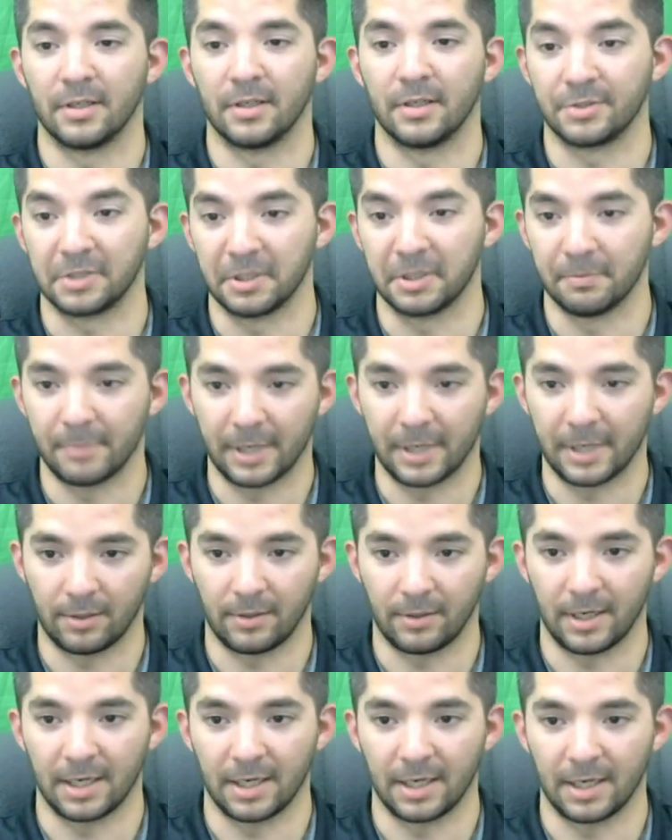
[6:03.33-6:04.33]
to get better
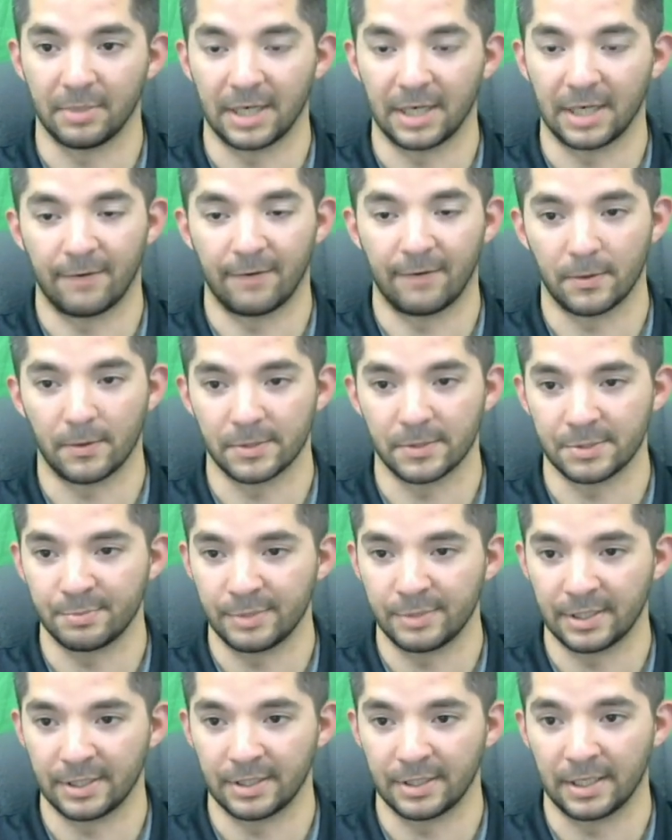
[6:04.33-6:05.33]
at it, but I've always
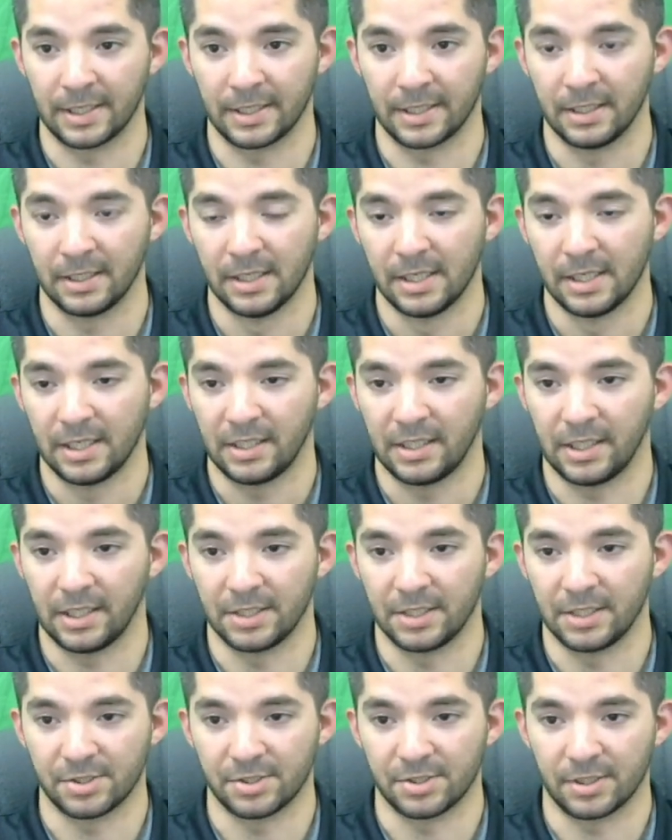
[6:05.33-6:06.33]
been a
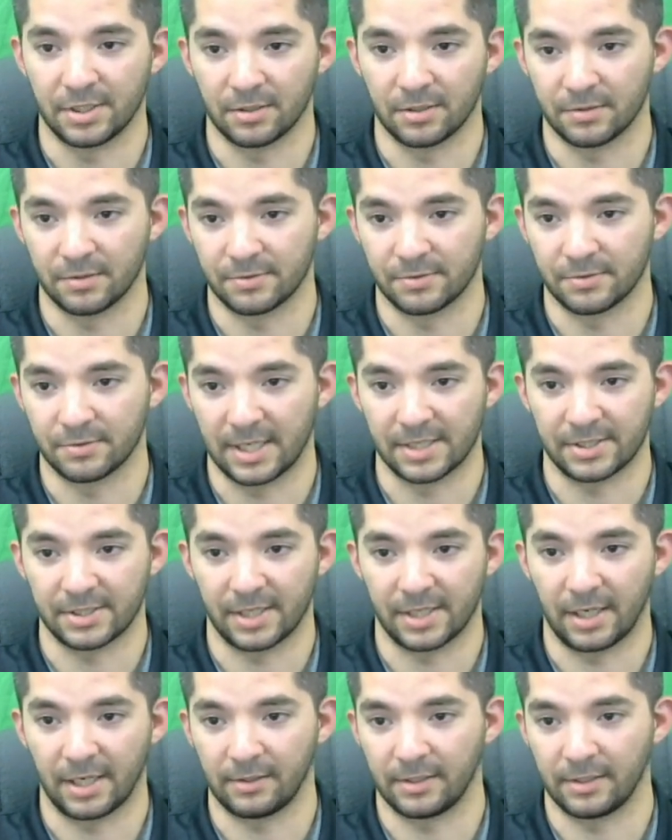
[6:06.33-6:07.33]
engineer slash
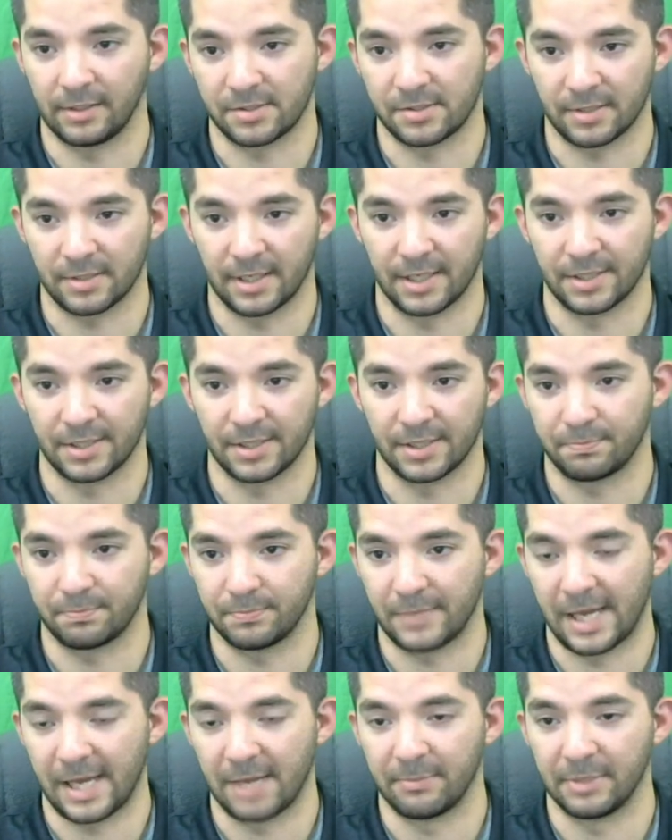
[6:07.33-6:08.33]
analyst slash
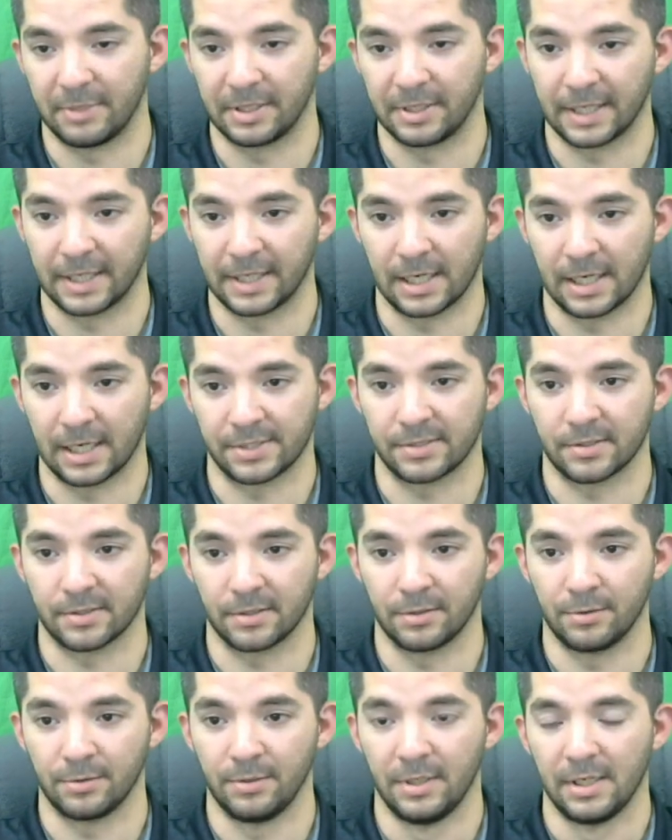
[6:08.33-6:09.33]
admin guy.
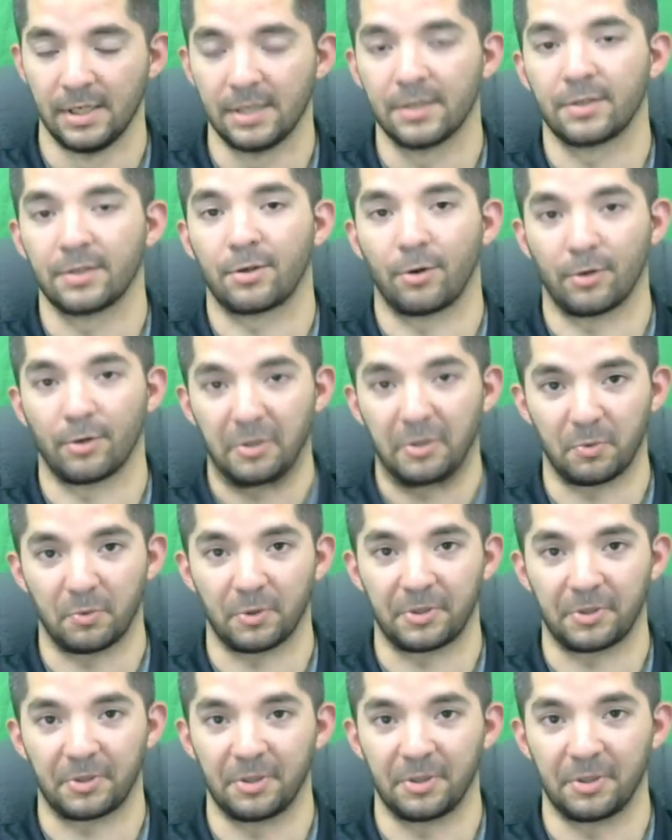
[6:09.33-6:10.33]
So currently
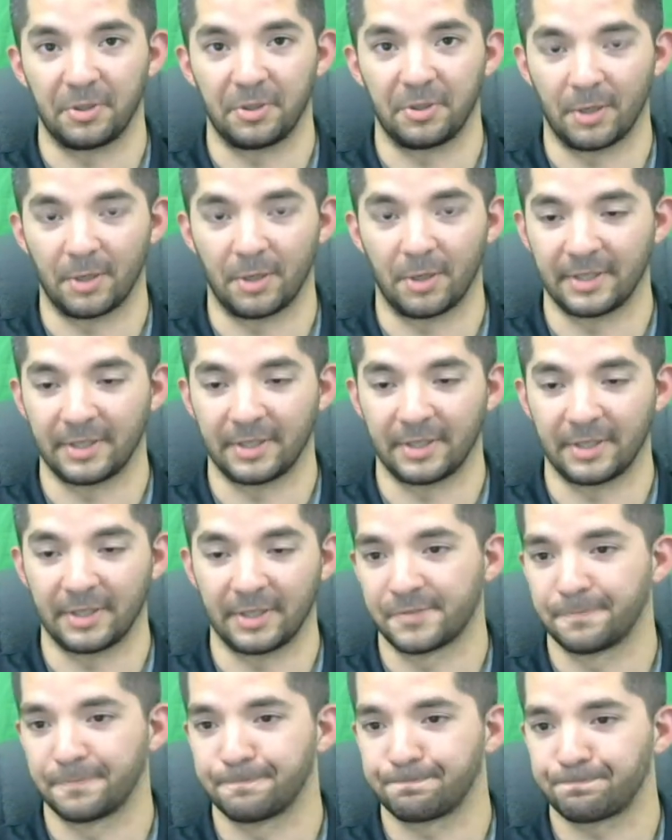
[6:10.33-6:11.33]
working on programming,
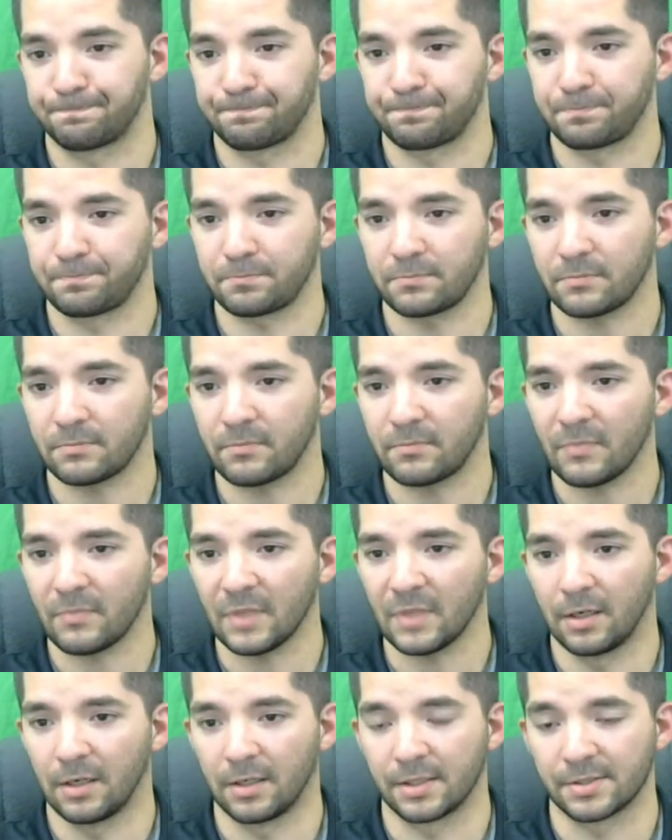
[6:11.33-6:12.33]
guys.
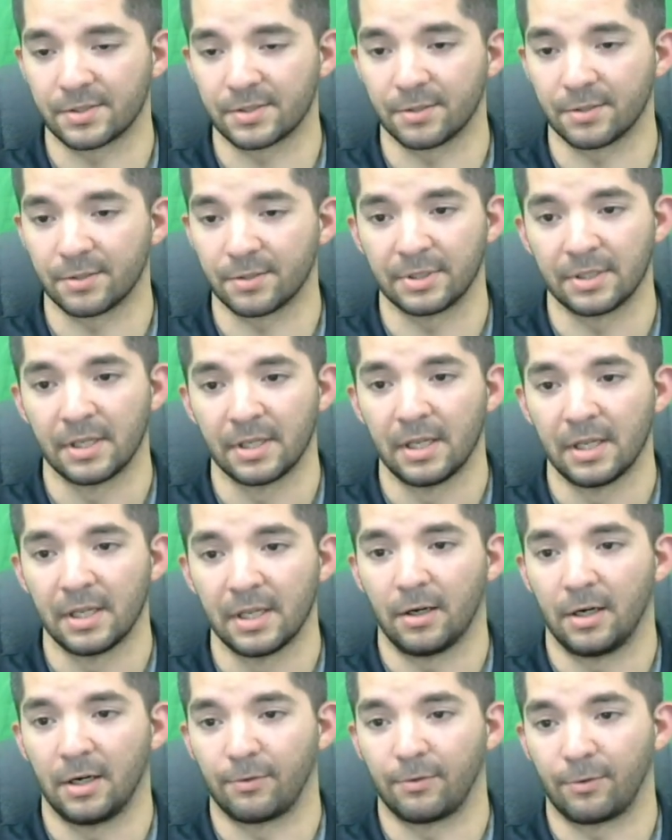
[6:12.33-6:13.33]

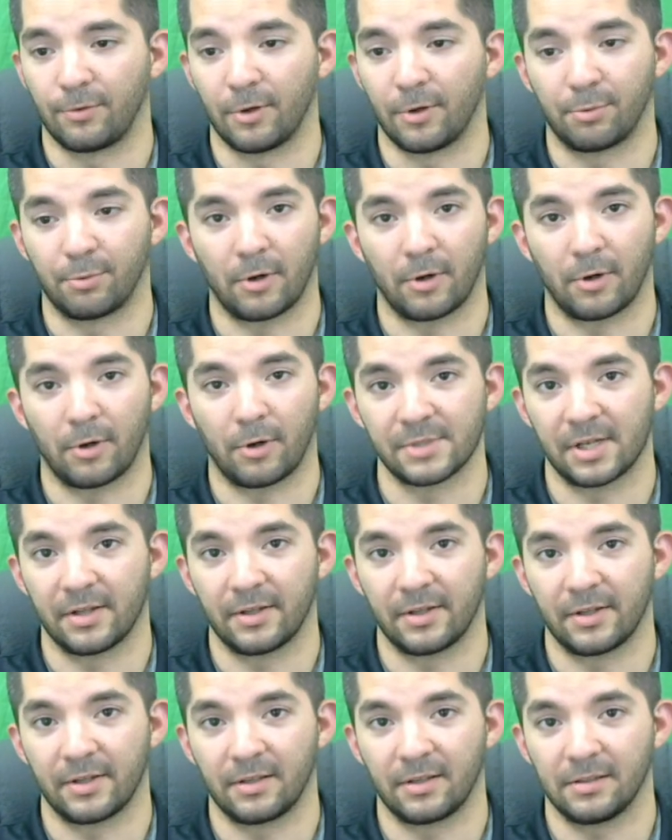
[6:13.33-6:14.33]
For all the programmers out
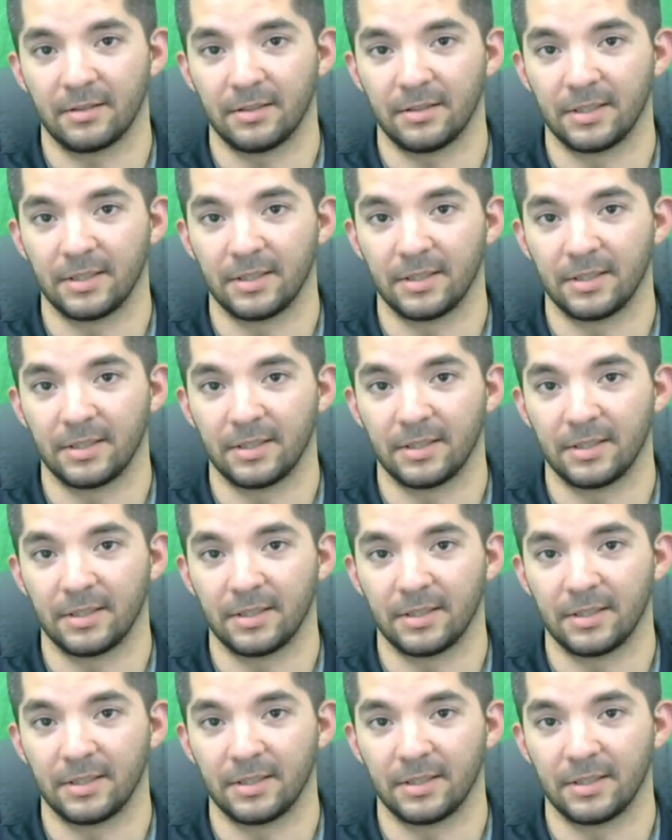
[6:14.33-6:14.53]
there,